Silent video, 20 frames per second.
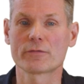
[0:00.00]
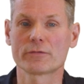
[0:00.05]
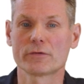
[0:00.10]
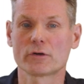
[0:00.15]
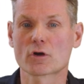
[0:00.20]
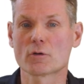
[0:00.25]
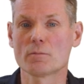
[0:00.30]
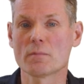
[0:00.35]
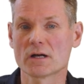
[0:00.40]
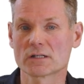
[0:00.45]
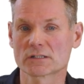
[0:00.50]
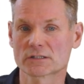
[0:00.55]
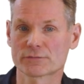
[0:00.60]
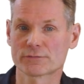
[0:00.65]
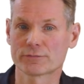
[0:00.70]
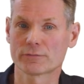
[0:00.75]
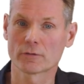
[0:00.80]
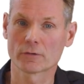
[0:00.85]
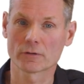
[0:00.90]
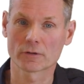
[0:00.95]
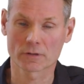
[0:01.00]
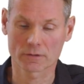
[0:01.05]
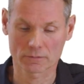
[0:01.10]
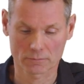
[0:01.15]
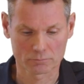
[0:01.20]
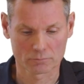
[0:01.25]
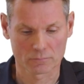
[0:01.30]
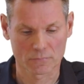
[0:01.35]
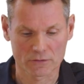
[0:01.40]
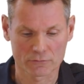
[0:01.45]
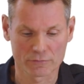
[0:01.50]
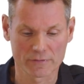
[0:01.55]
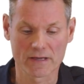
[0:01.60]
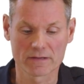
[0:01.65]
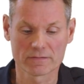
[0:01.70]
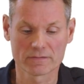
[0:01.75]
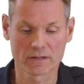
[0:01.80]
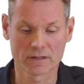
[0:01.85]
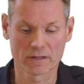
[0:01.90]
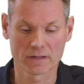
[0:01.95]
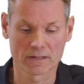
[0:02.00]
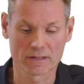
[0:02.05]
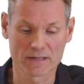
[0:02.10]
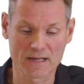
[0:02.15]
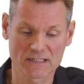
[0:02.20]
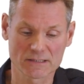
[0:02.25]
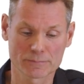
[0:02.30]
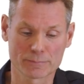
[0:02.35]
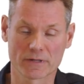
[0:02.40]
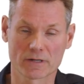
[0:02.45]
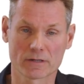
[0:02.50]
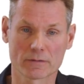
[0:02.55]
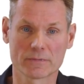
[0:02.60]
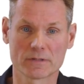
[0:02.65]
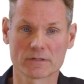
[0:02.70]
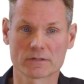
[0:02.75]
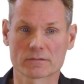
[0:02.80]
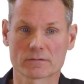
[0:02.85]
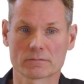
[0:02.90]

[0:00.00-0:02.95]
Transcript: commands for creating an experiment.